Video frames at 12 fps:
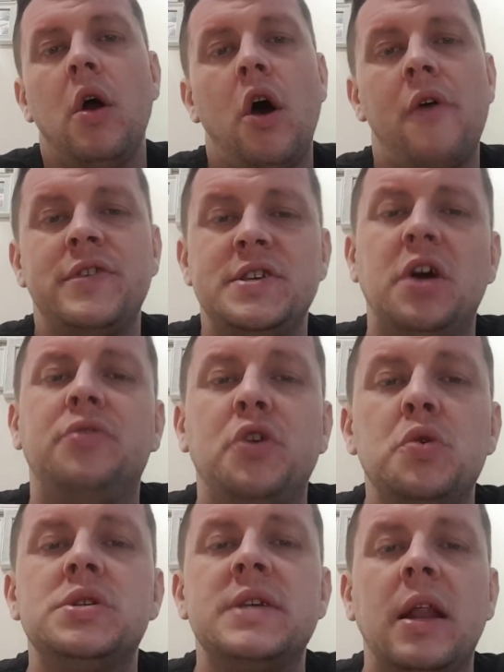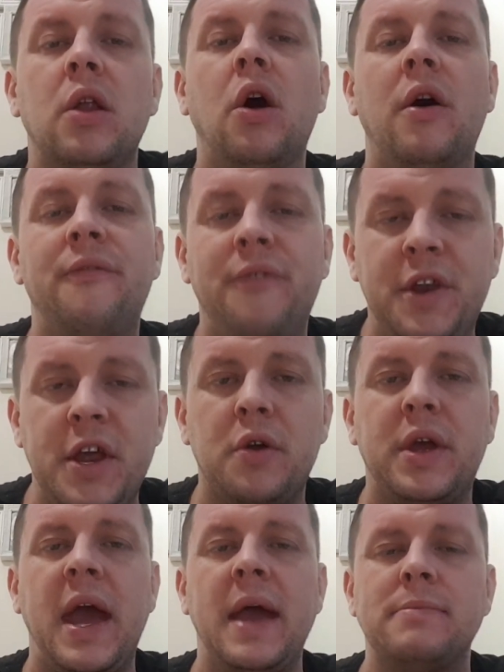Obviously, I do sell a lot of video
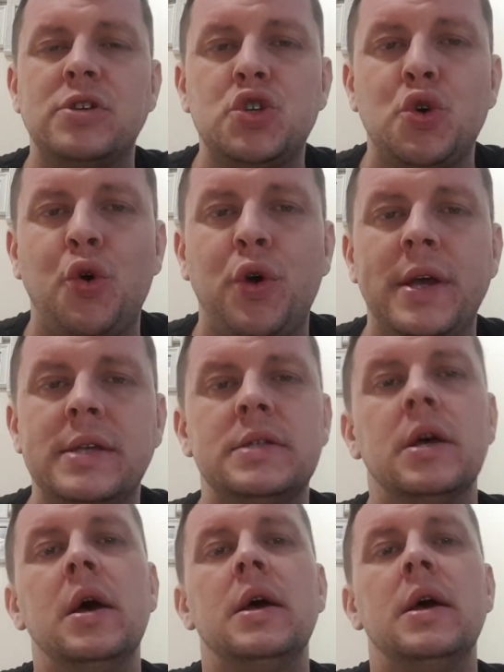games, toys,